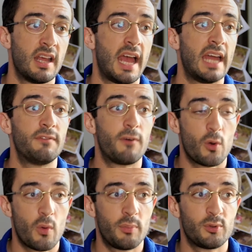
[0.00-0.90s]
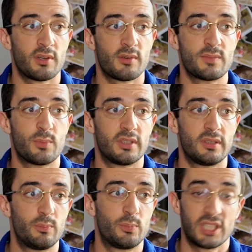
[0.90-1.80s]
and follow-up to address
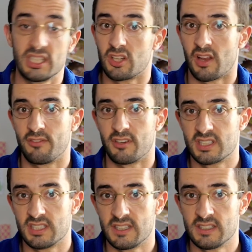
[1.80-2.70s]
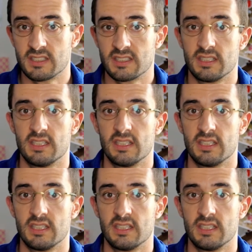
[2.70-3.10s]
potential adverse events,